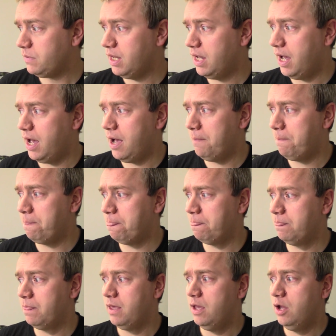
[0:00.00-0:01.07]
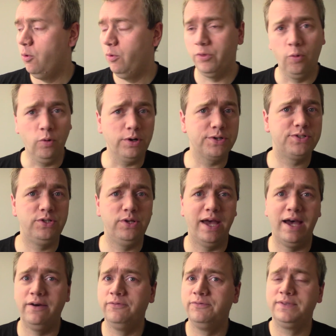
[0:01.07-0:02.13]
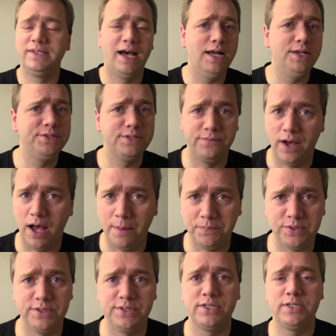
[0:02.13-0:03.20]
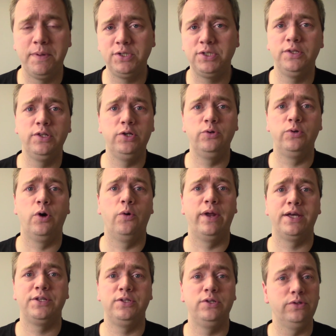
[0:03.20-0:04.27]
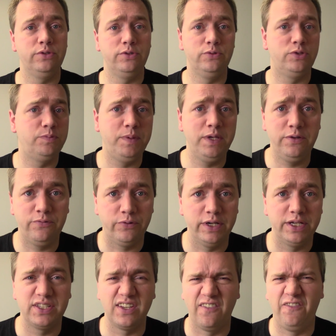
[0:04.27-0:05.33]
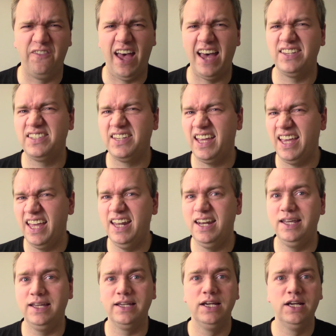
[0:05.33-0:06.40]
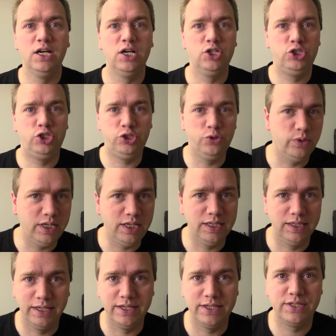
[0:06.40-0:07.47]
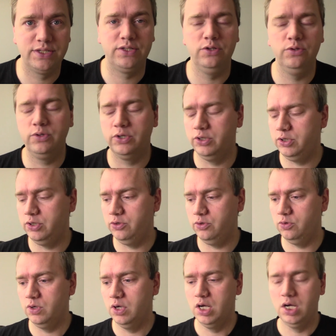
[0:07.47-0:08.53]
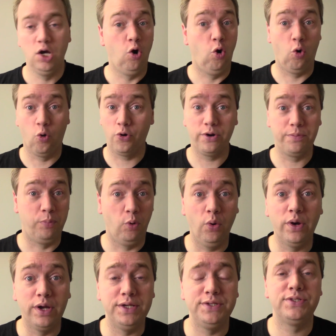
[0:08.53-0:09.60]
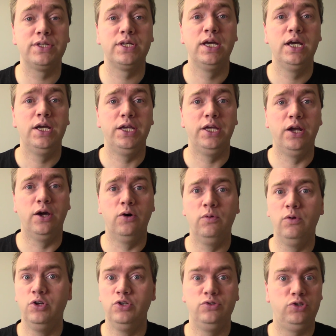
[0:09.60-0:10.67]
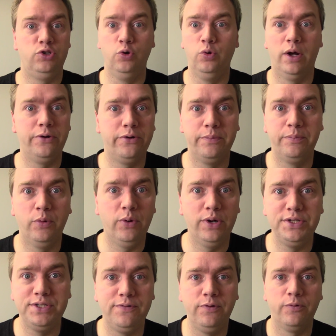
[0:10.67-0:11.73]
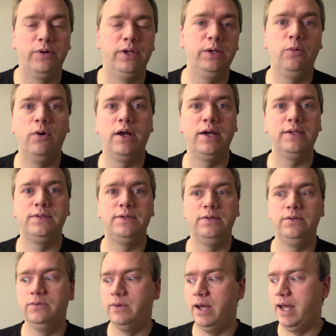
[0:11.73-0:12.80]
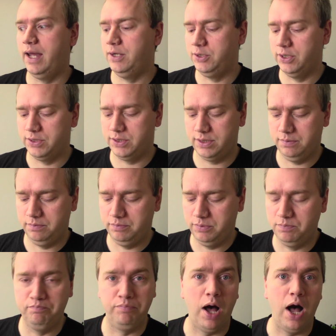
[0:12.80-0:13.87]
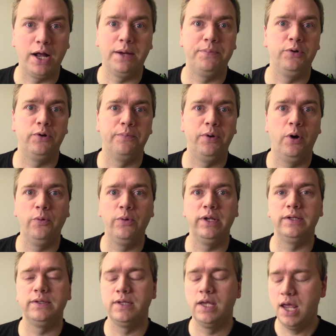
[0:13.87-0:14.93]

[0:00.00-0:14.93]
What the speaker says: With orcs, you have tons of options, especially in the new codex. You can do speed freaks, a fast-hitting Shooty list. You could do horde boys, 200 boys if you really wanted to, and just bog up your opponent.